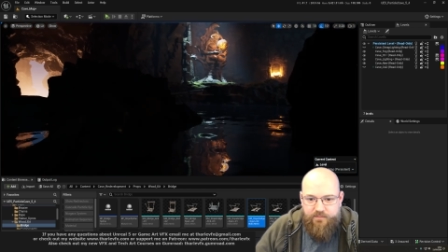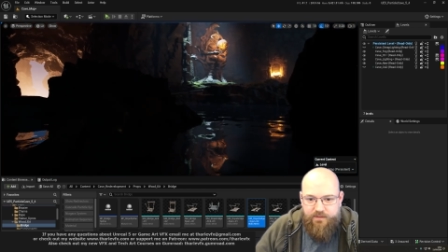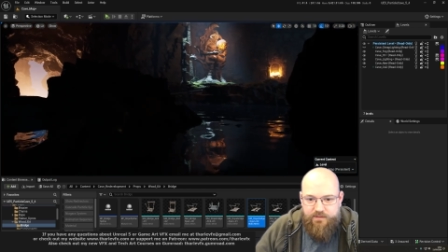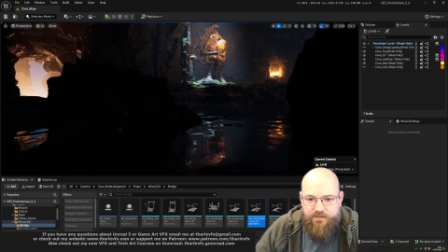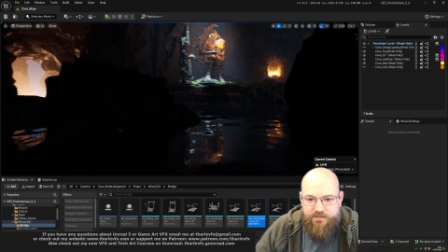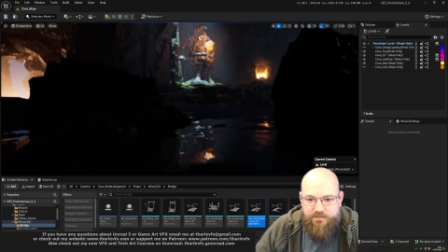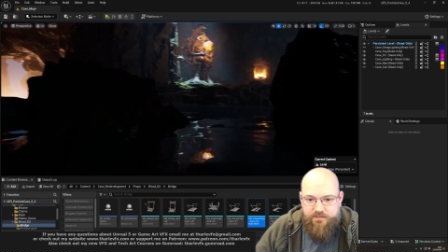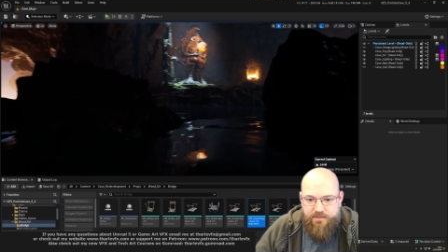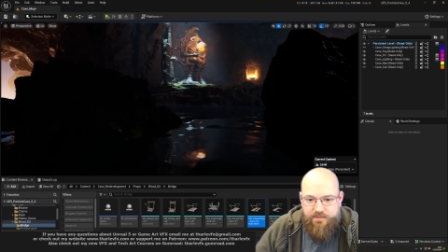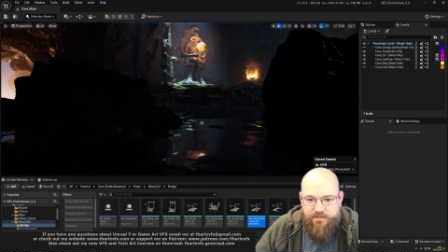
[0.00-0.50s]

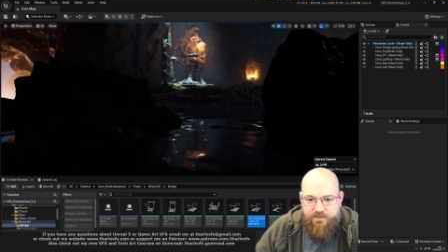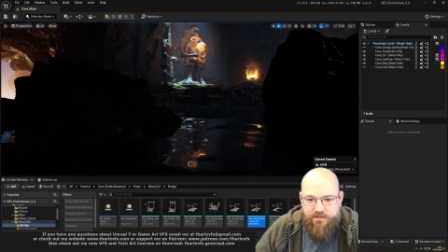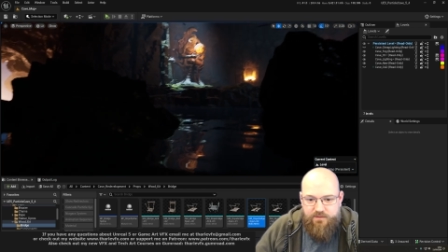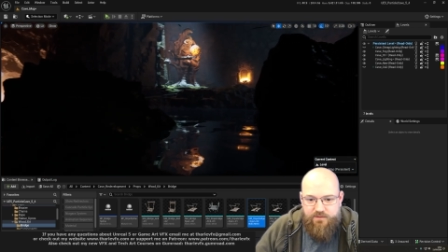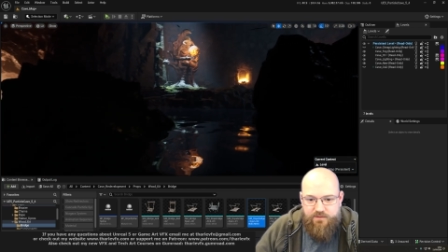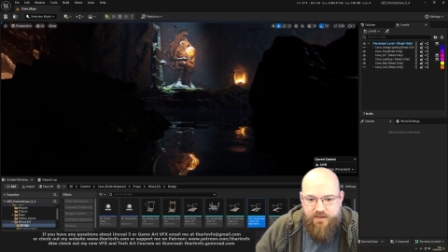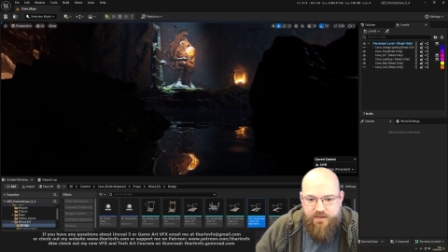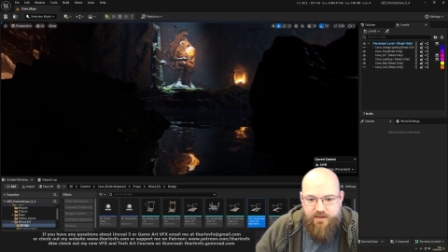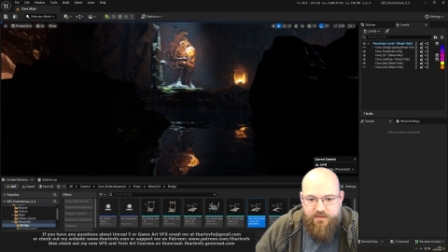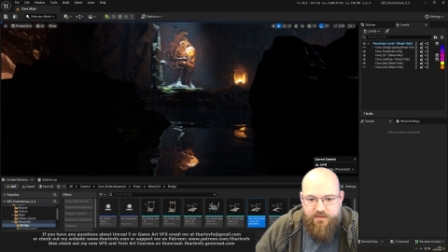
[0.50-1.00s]
to where the new
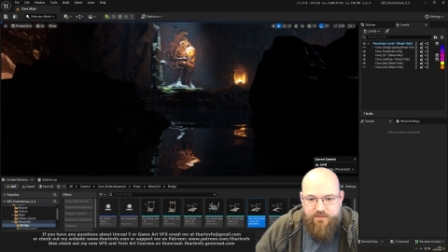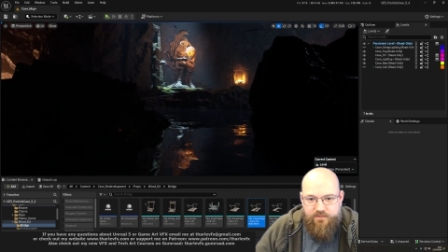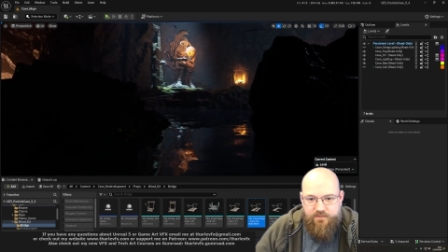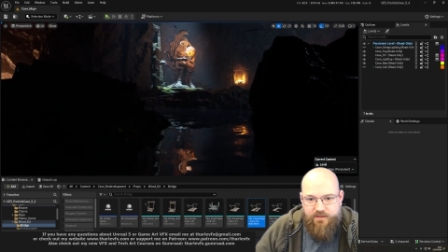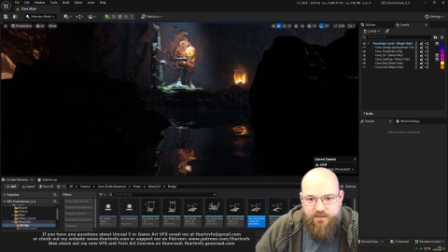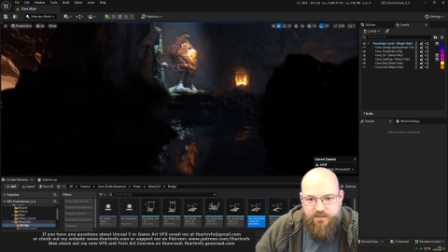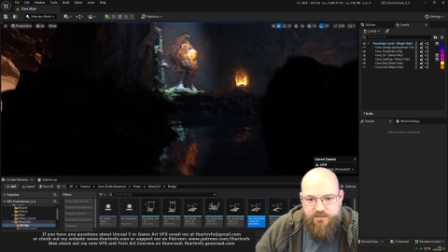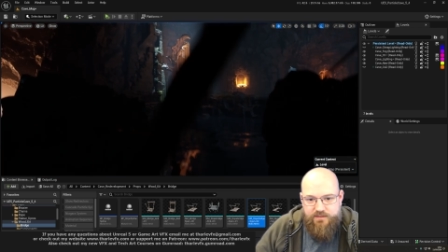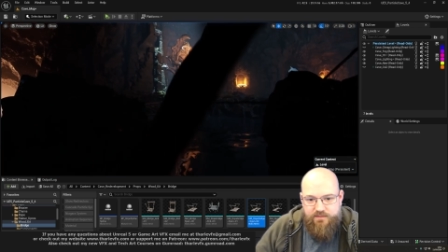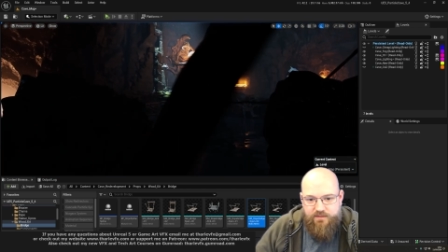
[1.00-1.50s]
statue and
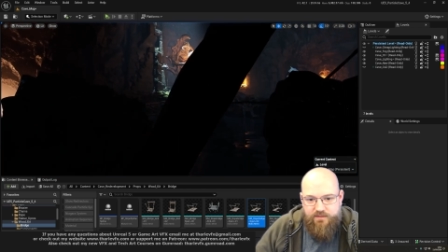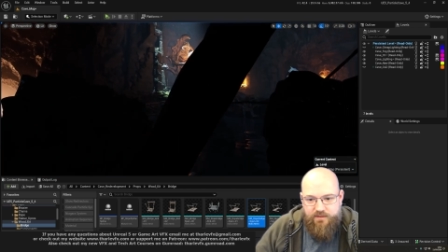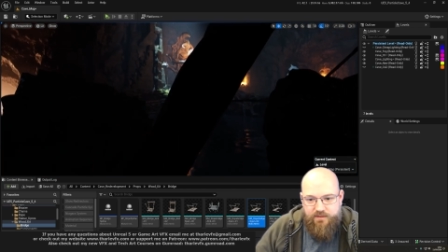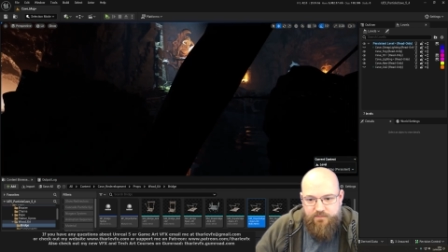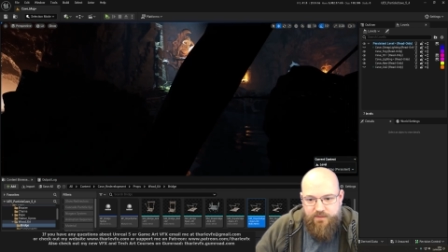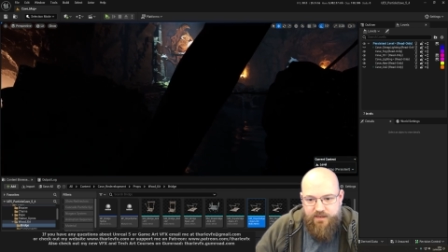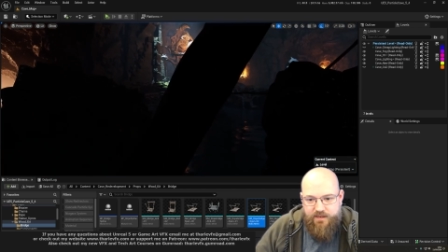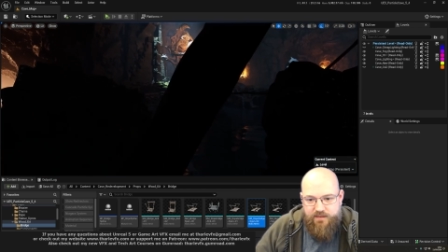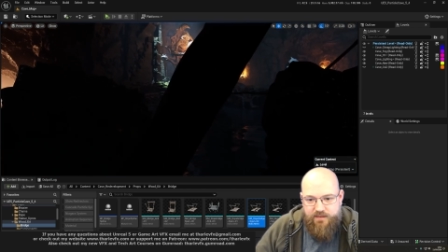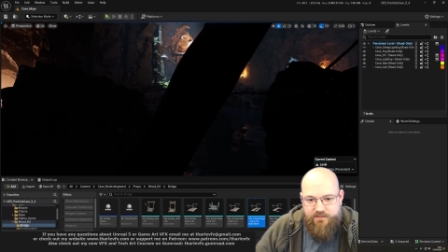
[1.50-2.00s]
things are in,
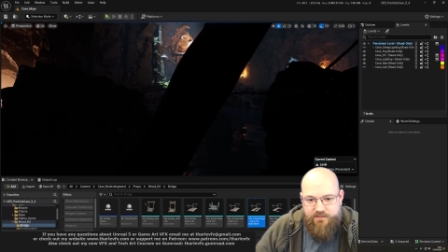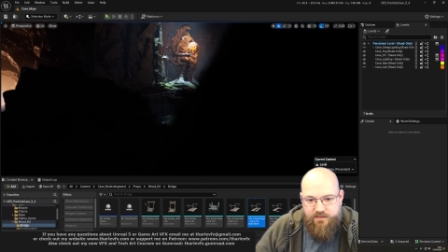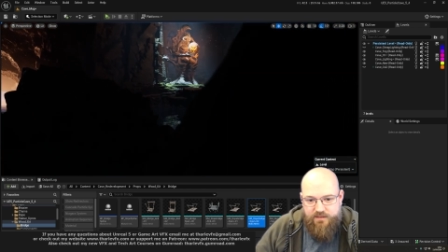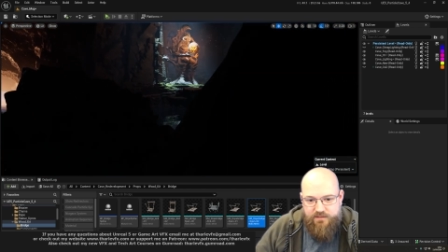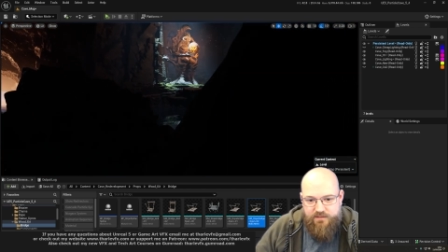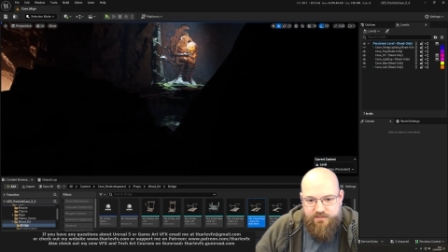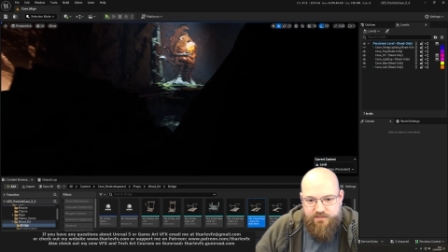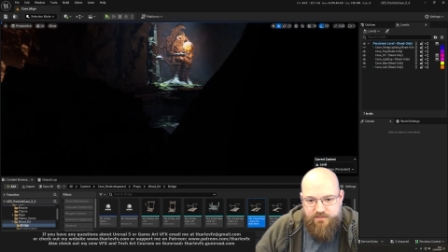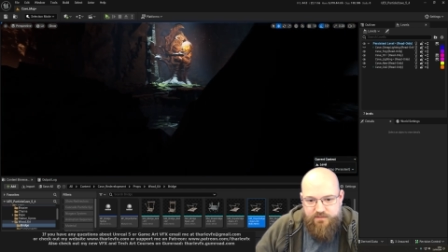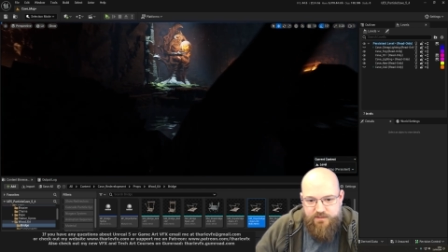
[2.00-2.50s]
we get
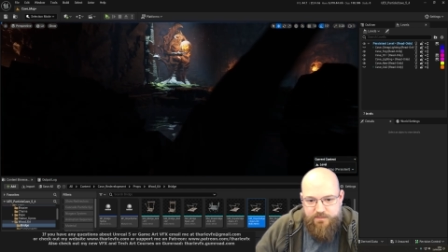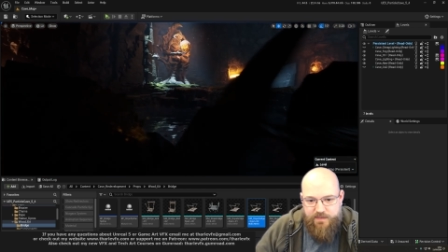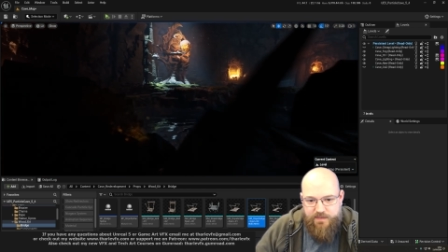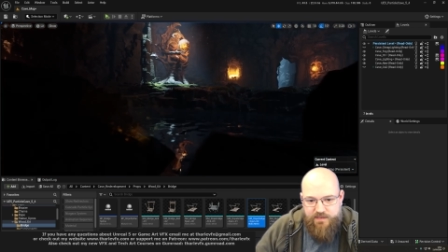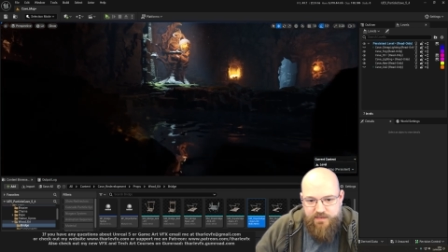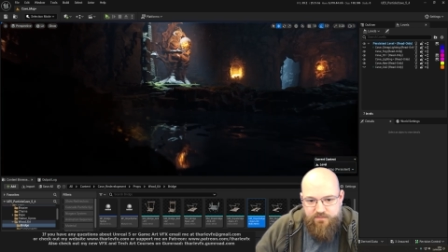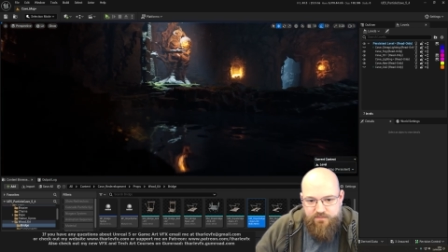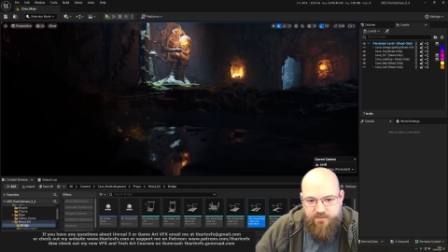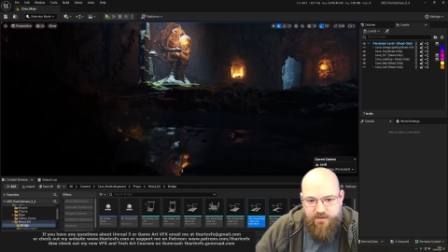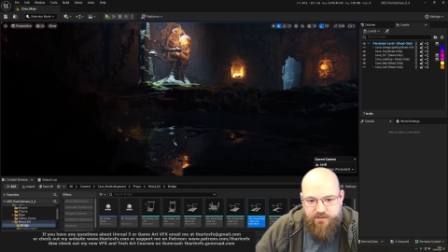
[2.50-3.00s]
nice screen
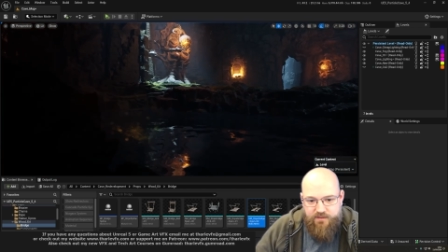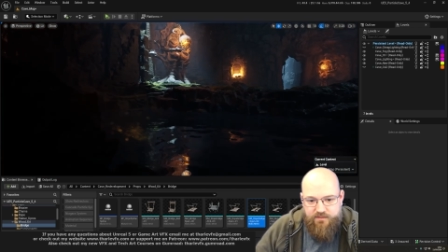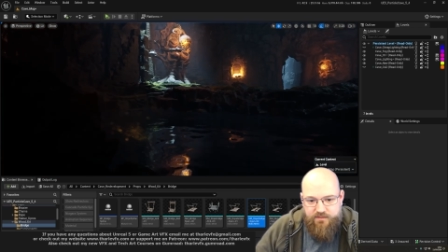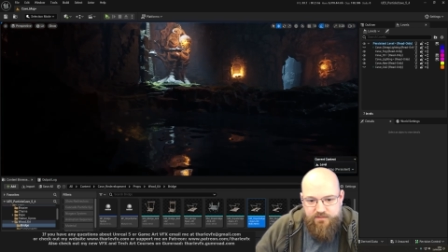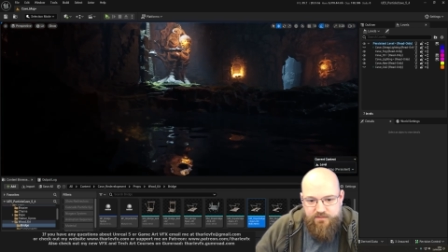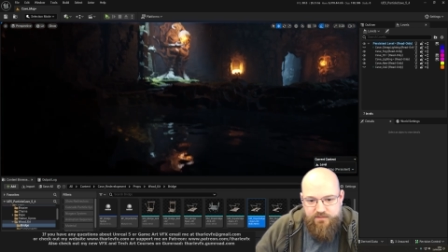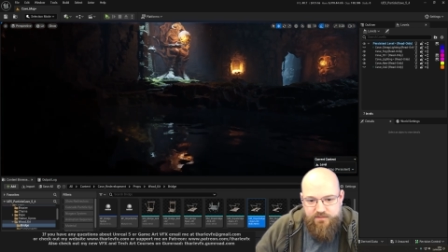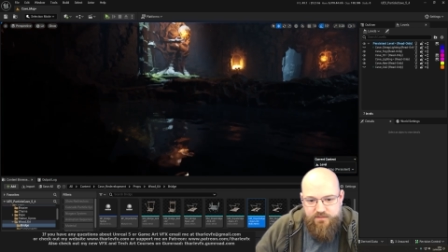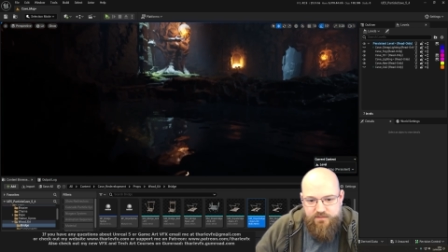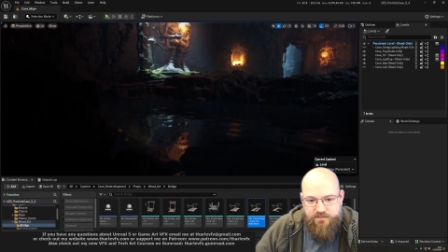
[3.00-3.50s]
space
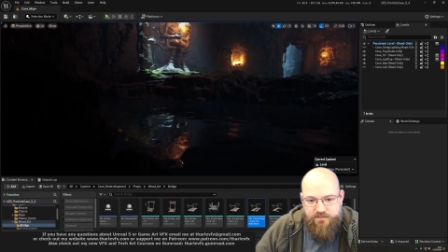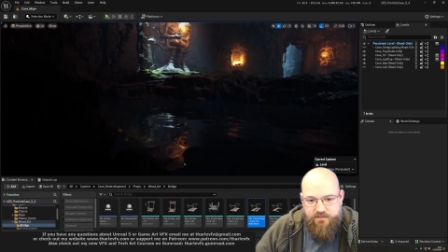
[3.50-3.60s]
reflections.